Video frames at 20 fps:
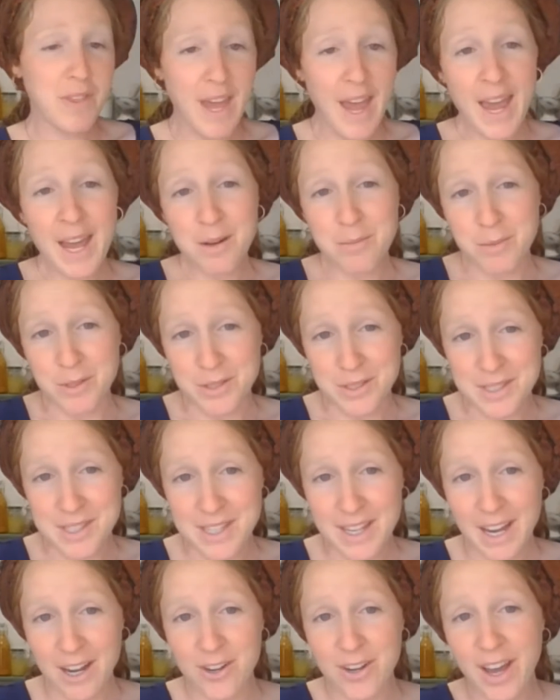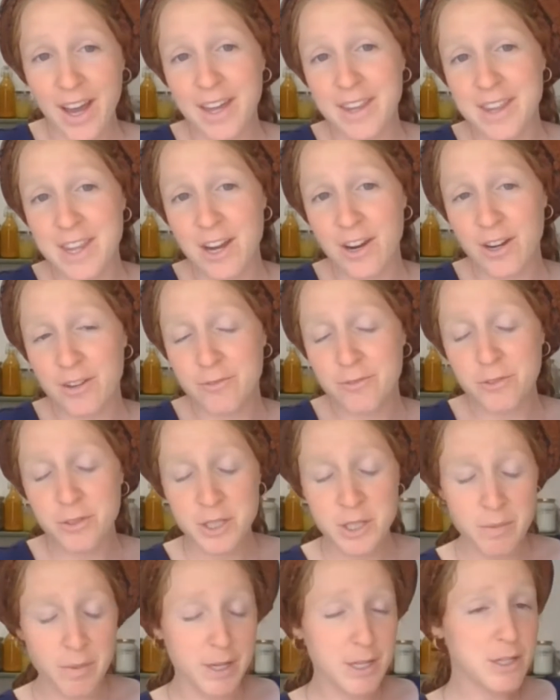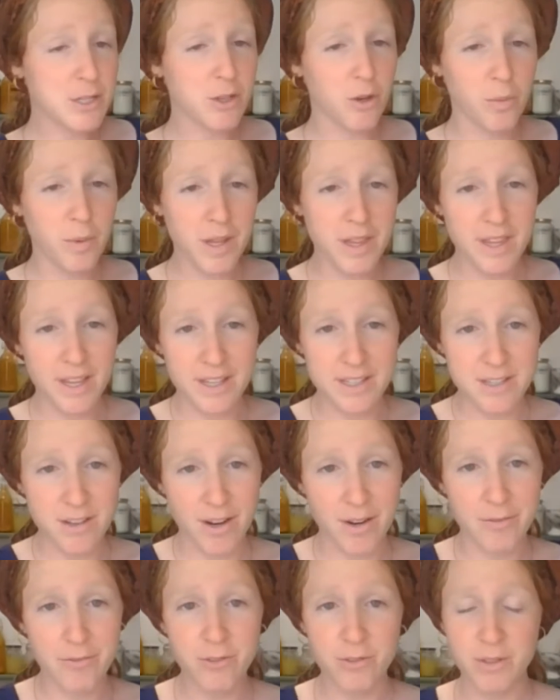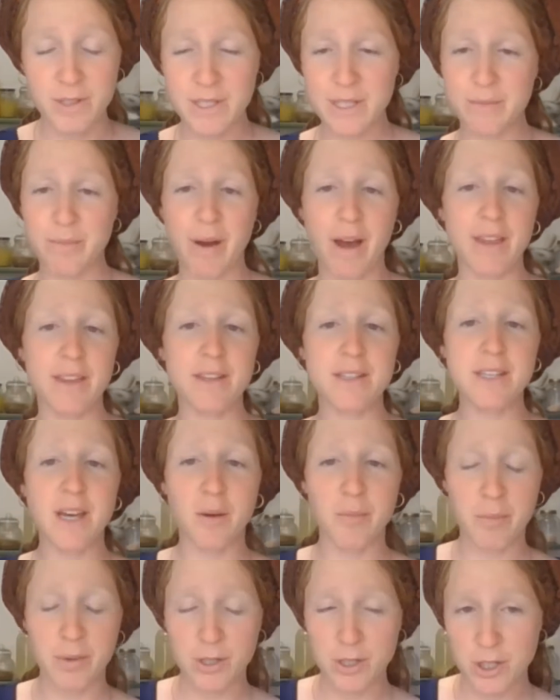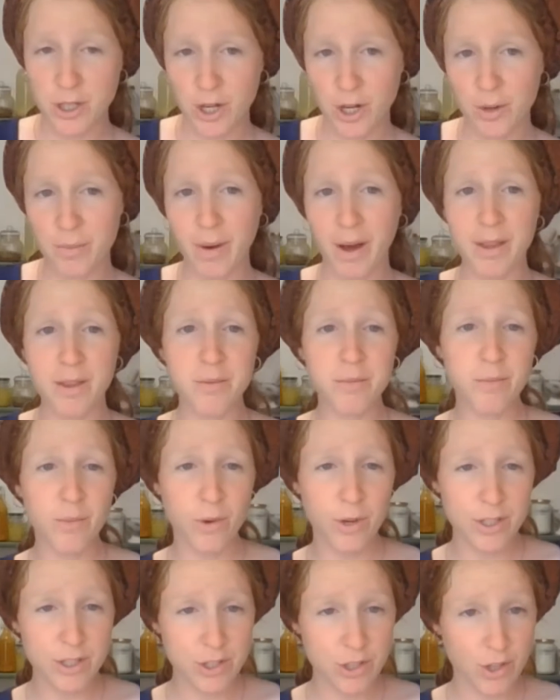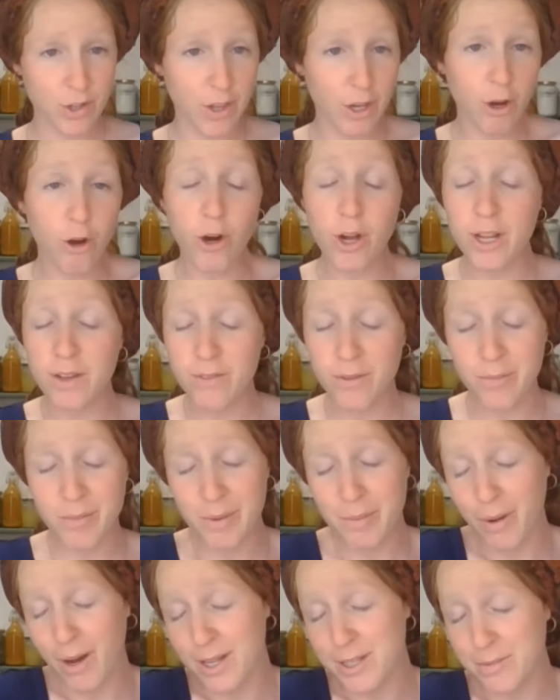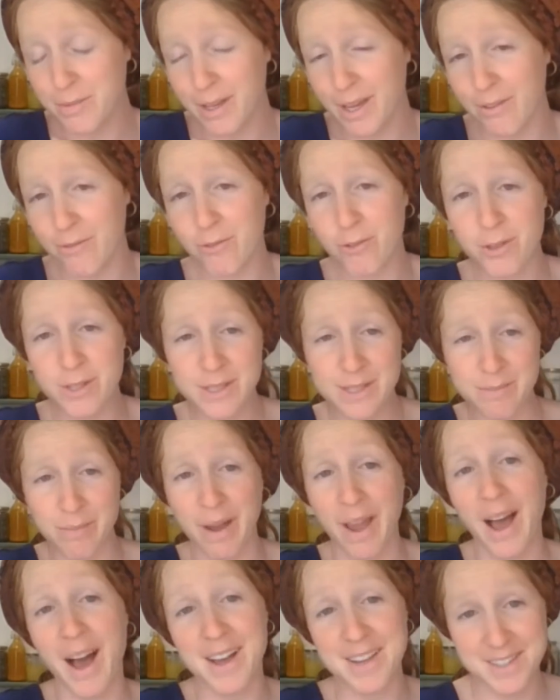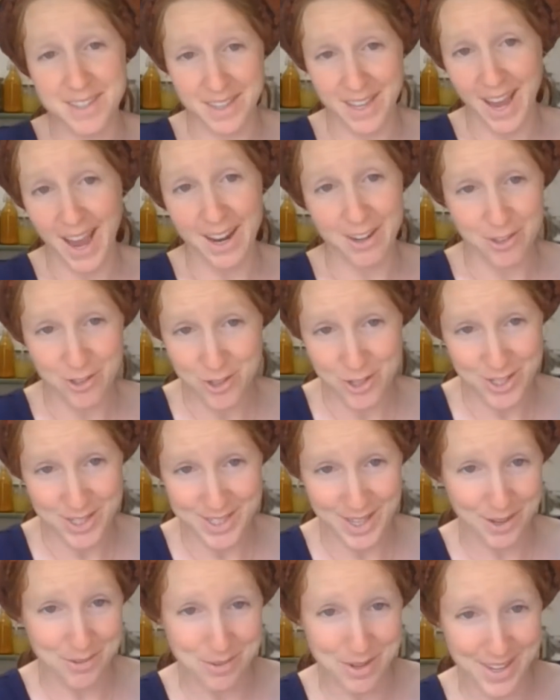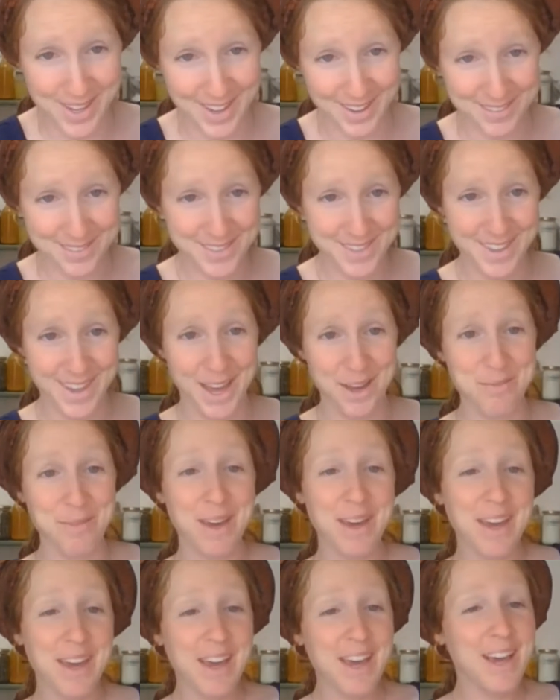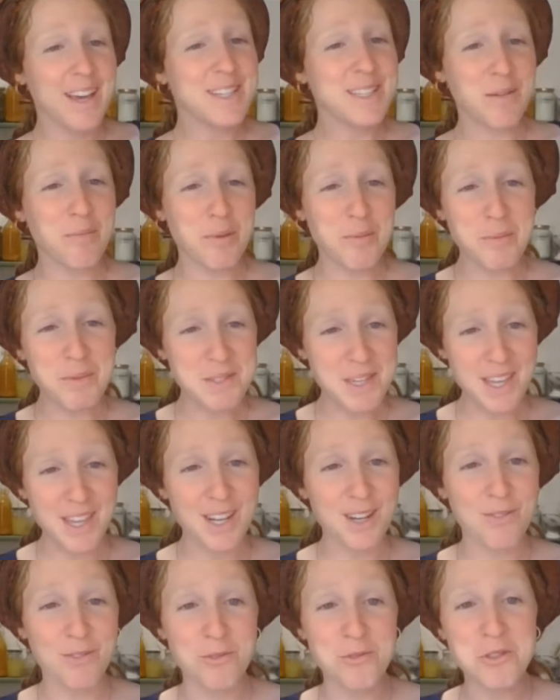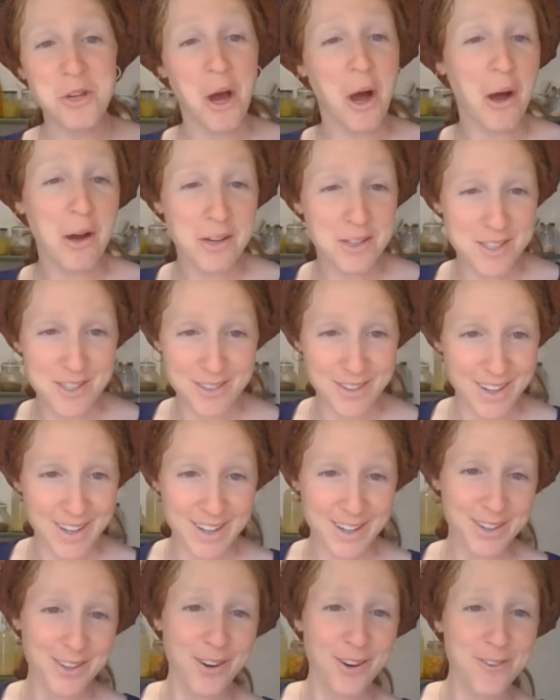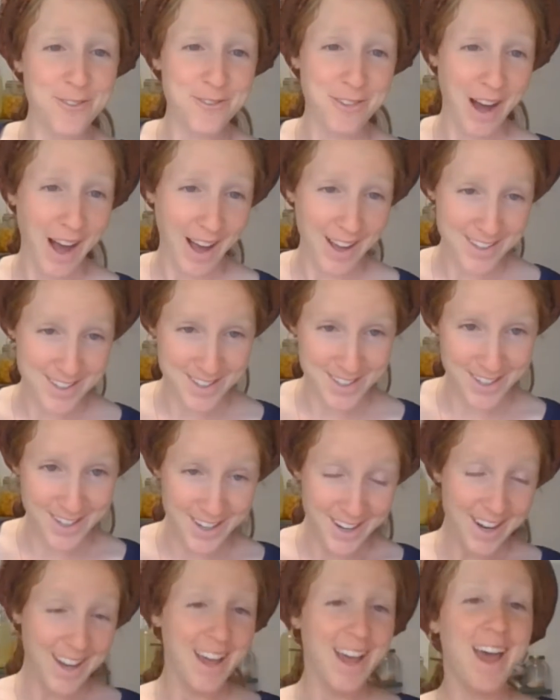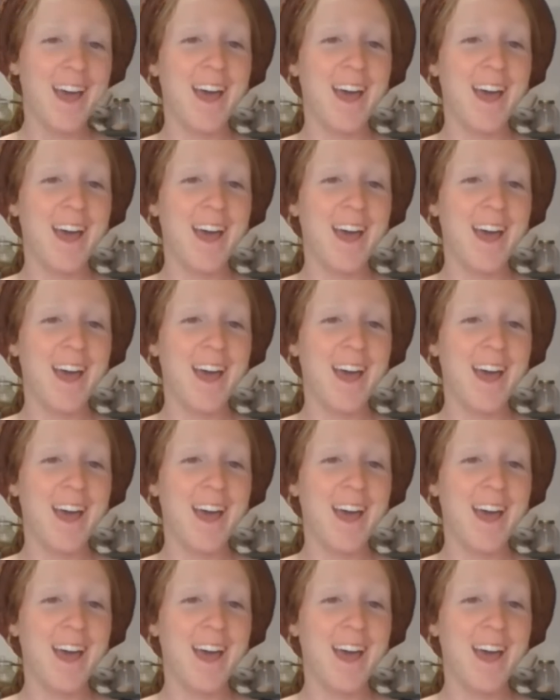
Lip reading: animals, okay? And they're influenced by so many things. They're influenced by the temperature, by the moisture. They could even be possibly influenced by us and the energies that we give to them. Some people say that if you talk to it, it'll go faster.